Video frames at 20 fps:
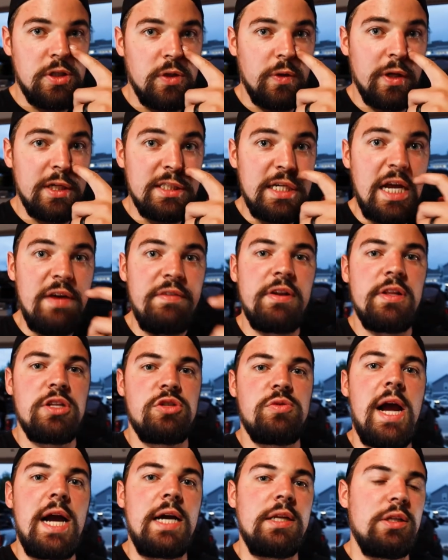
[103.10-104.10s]
one? So let's dive into
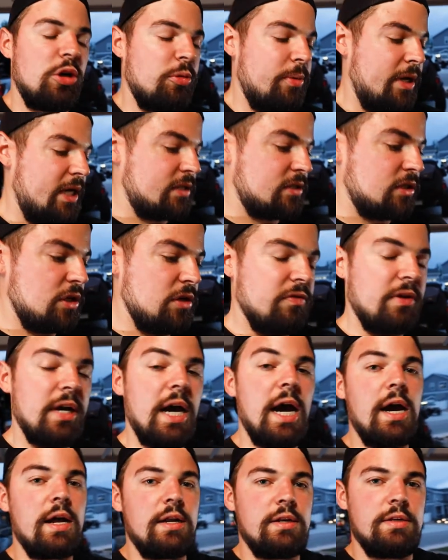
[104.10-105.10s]
this rack a little bit. So you've
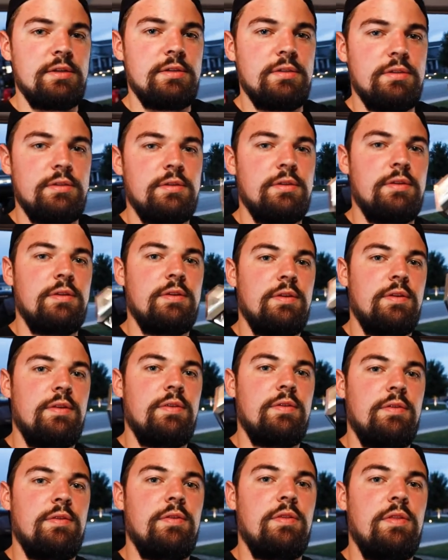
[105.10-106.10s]
got
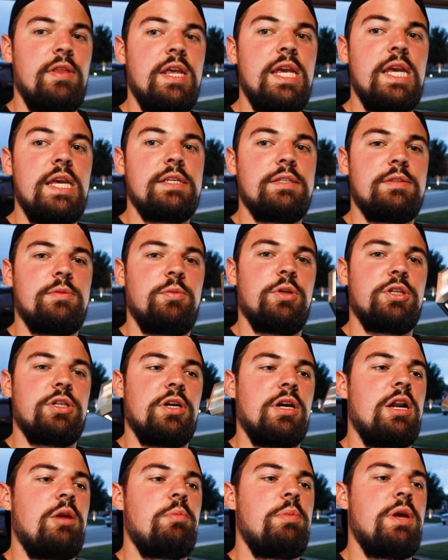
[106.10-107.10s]
these, which are
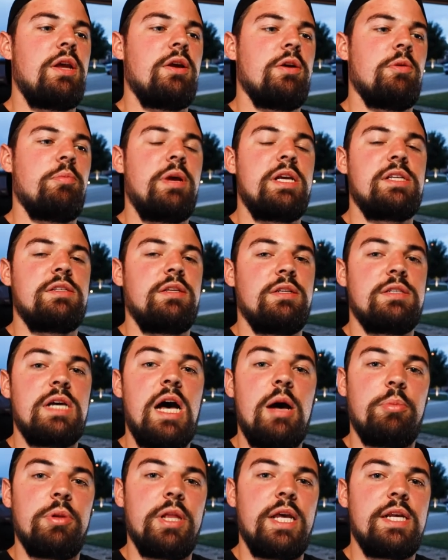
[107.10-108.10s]
gonna be your basically
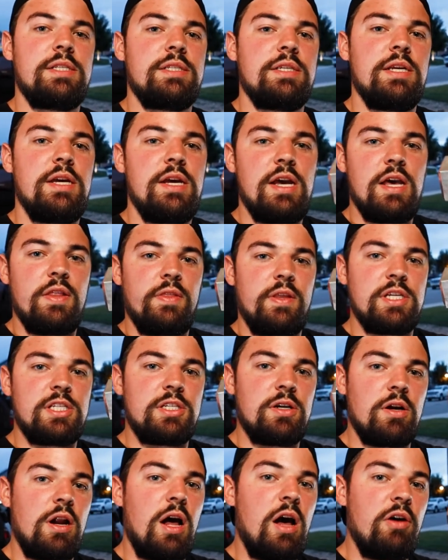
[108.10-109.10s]
top plates. They
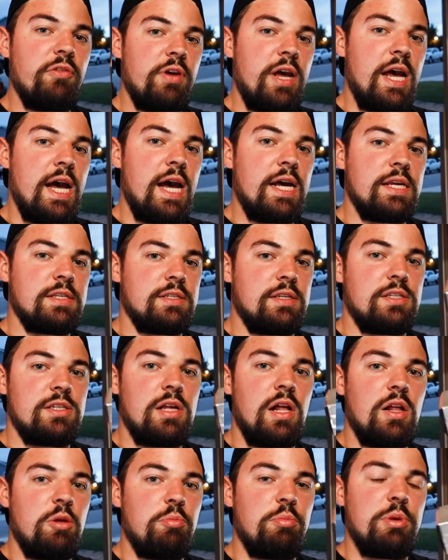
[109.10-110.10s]
start off as
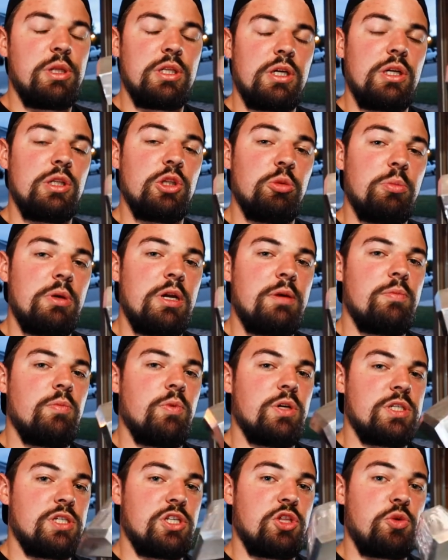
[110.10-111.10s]
solid billet aluminum,
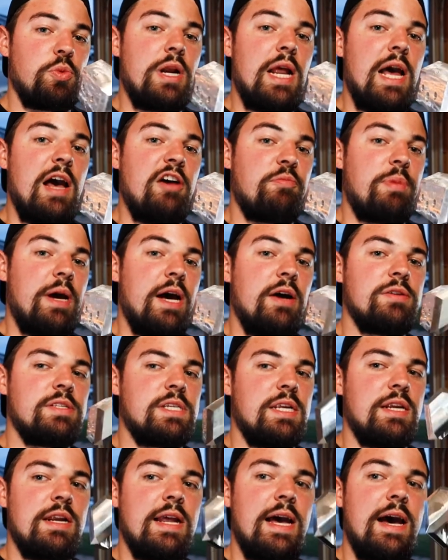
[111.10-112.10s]
which is 3.5 pounds,
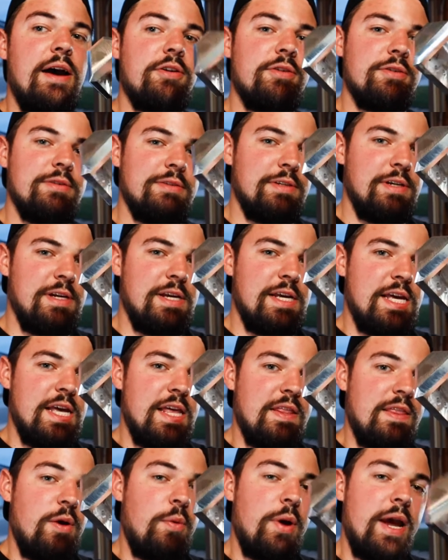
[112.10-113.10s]
and now
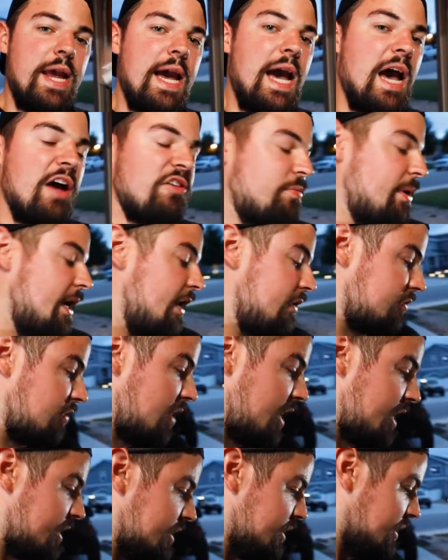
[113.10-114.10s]
they weigh 0.5 pound,
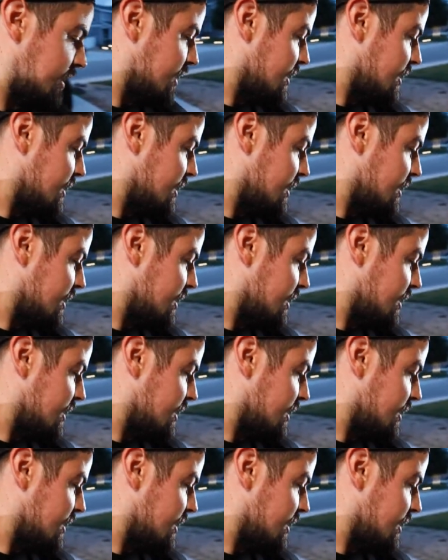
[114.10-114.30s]
right?